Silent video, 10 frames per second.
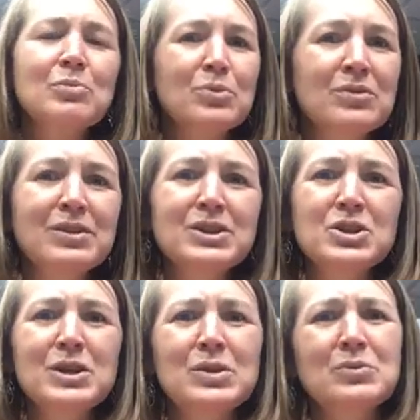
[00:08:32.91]
our
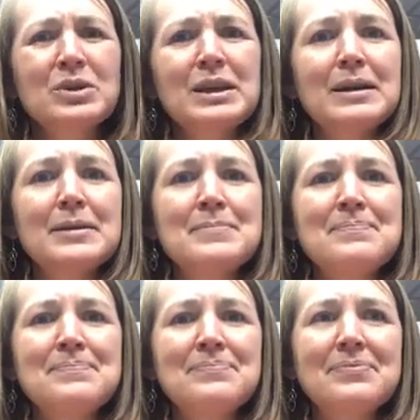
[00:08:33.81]
privilege really
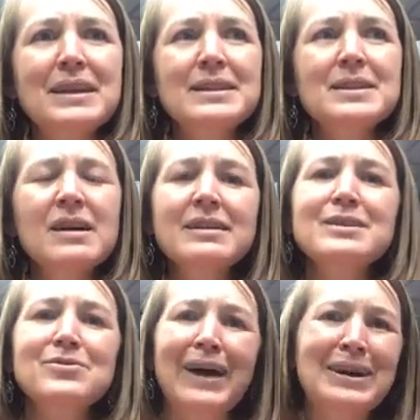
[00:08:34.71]
is
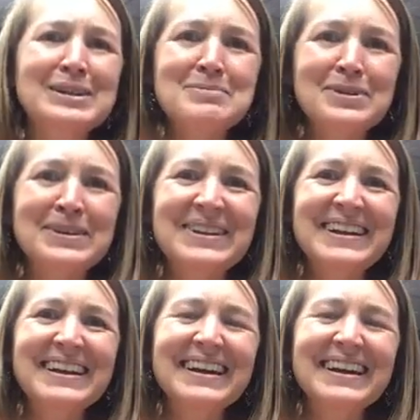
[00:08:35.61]
not as valuable